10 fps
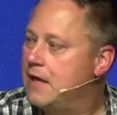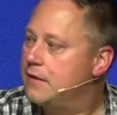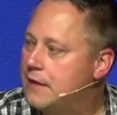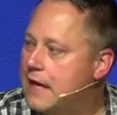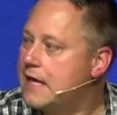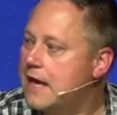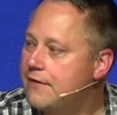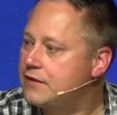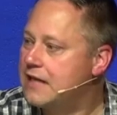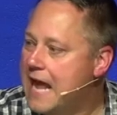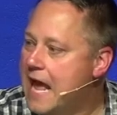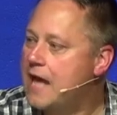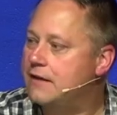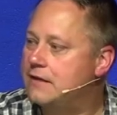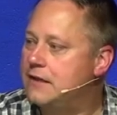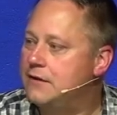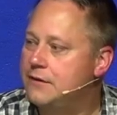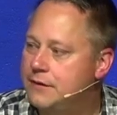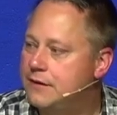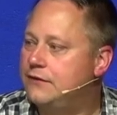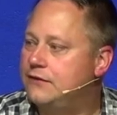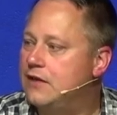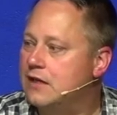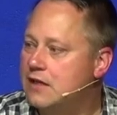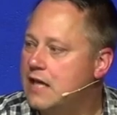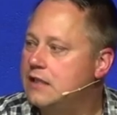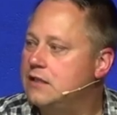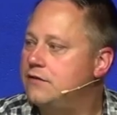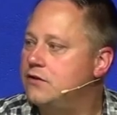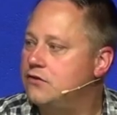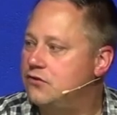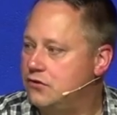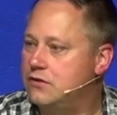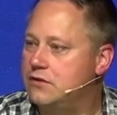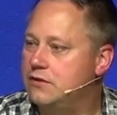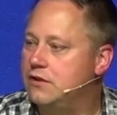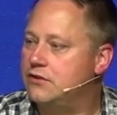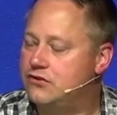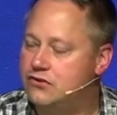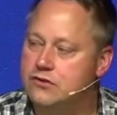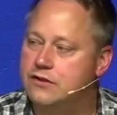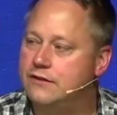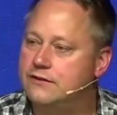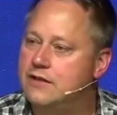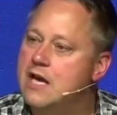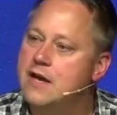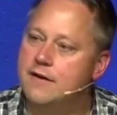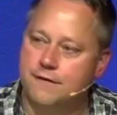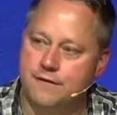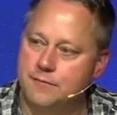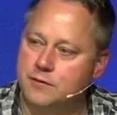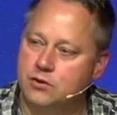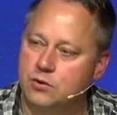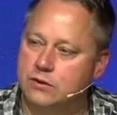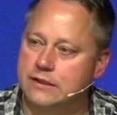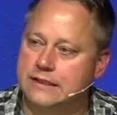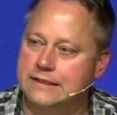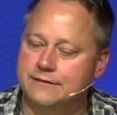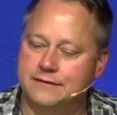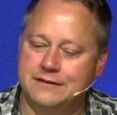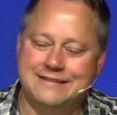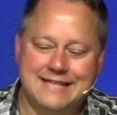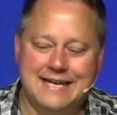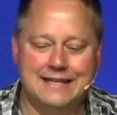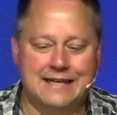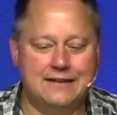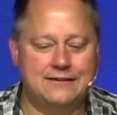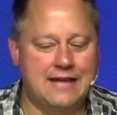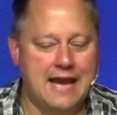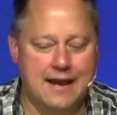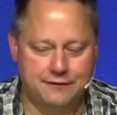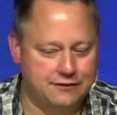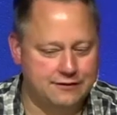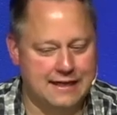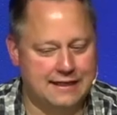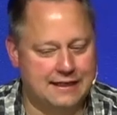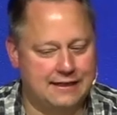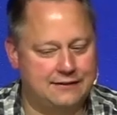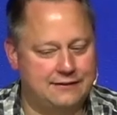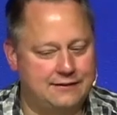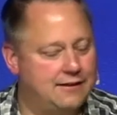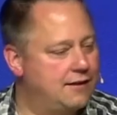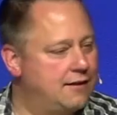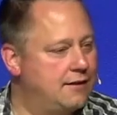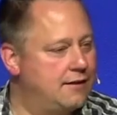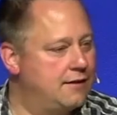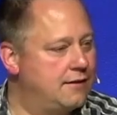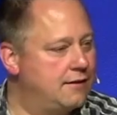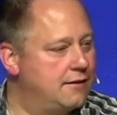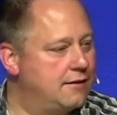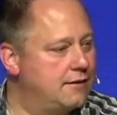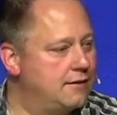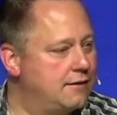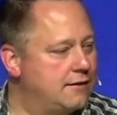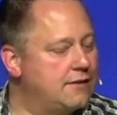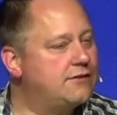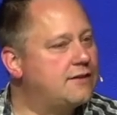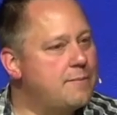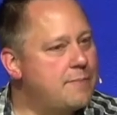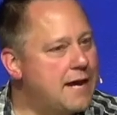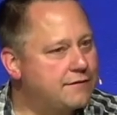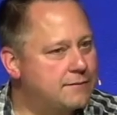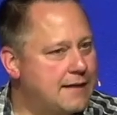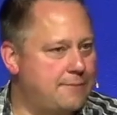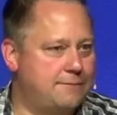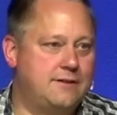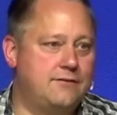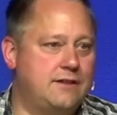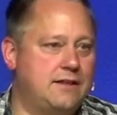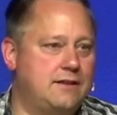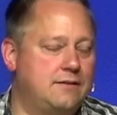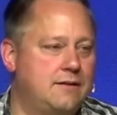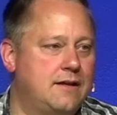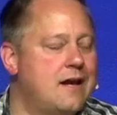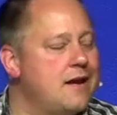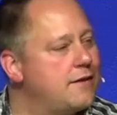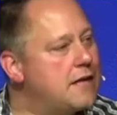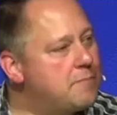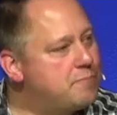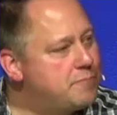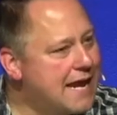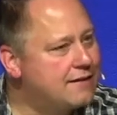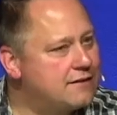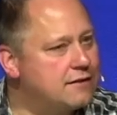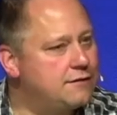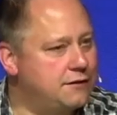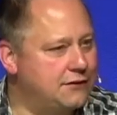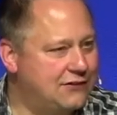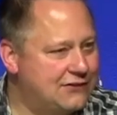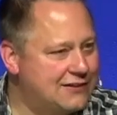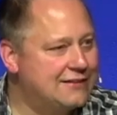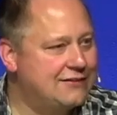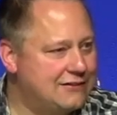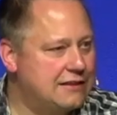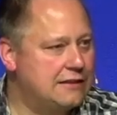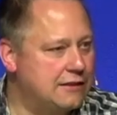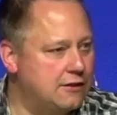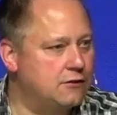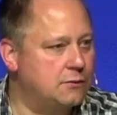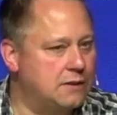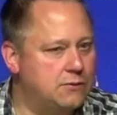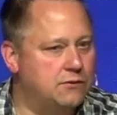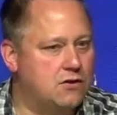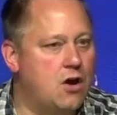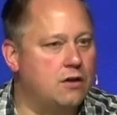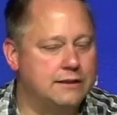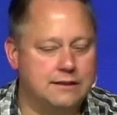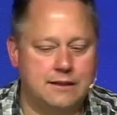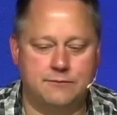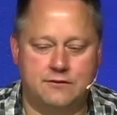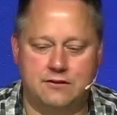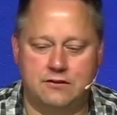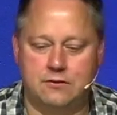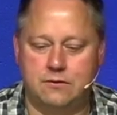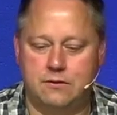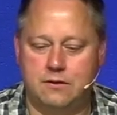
They haven't had this kind of insurance, assurance from the Lord for decades after decades. They just got back from captivity. They abandoned for 16 years what he was calling them to do.